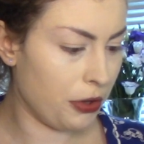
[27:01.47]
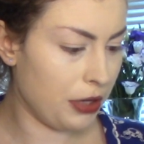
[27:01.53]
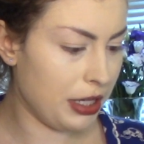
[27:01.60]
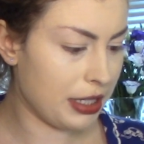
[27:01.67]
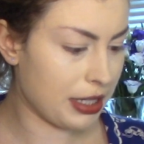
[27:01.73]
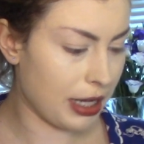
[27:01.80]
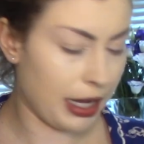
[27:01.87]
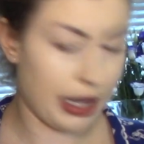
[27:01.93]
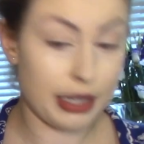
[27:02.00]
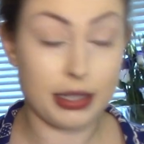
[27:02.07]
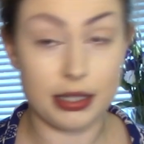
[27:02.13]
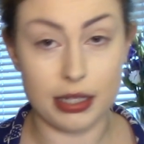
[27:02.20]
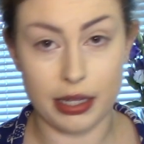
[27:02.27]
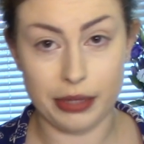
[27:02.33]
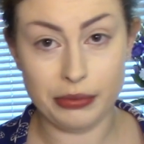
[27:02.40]
these
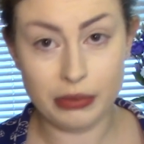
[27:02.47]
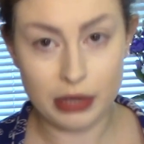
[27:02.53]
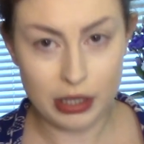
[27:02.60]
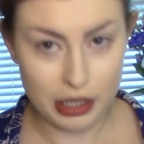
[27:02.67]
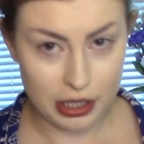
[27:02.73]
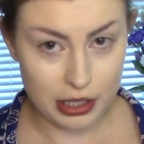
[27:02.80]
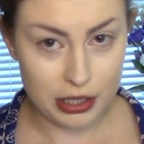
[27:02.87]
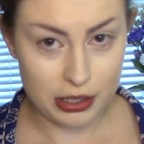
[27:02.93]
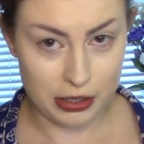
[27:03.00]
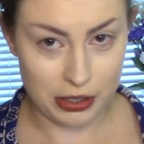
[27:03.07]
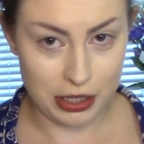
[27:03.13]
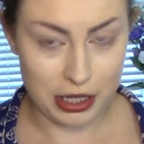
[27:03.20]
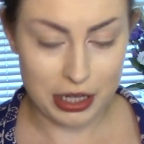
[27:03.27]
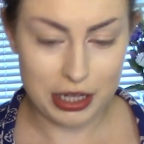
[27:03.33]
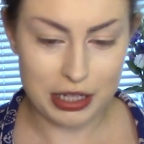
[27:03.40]
texts in so
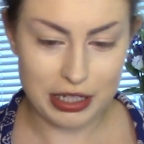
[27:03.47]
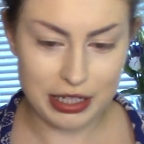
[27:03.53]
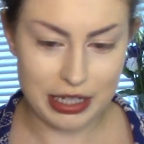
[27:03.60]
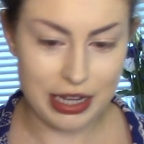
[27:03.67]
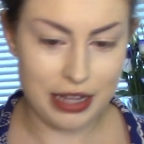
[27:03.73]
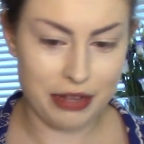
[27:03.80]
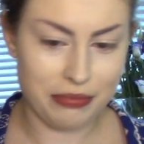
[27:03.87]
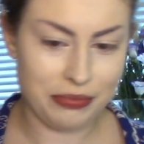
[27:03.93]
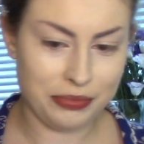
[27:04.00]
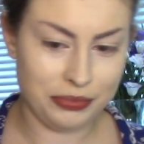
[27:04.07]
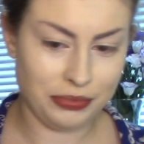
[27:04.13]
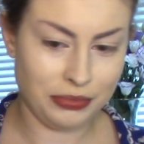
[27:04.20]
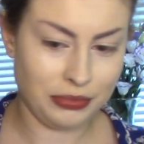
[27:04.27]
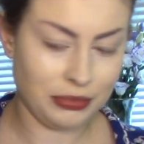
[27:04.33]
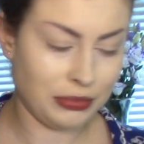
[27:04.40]
that you can see them,
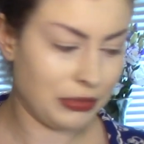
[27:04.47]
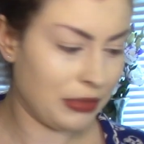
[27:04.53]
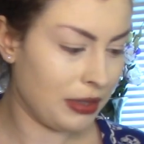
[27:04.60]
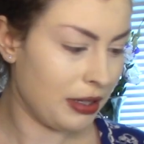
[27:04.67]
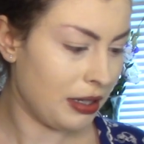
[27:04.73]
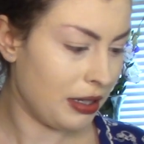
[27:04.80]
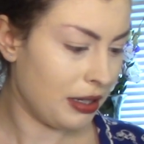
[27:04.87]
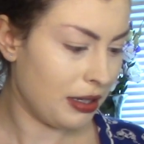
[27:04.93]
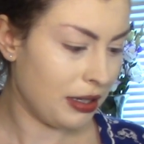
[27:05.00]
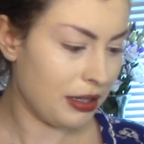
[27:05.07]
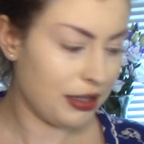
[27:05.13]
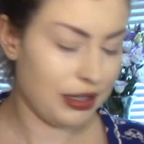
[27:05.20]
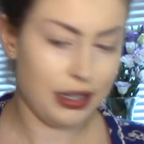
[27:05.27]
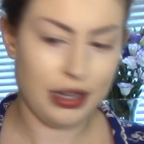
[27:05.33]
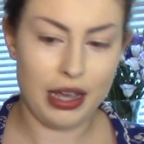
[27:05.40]

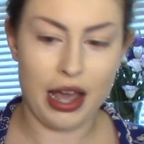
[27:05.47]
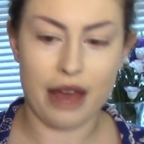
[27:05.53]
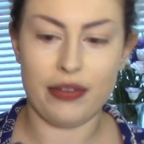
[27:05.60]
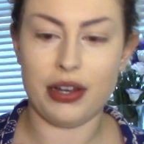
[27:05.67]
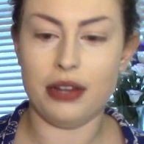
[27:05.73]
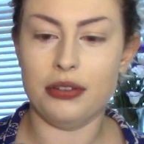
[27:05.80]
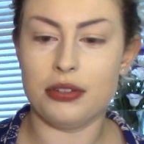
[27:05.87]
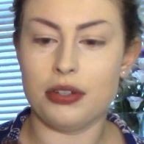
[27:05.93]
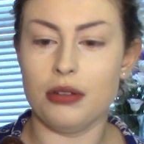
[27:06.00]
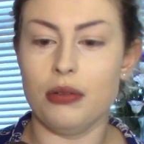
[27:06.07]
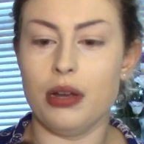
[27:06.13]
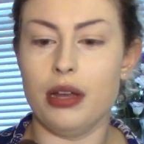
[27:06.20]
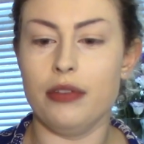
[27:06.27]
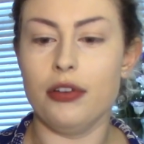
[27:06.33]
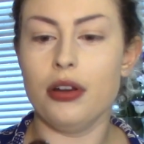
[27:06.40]
see the evidence or
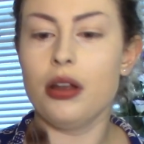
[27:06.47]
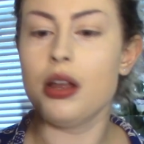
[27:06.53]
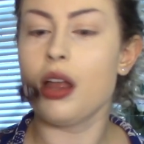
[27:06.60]
whatever.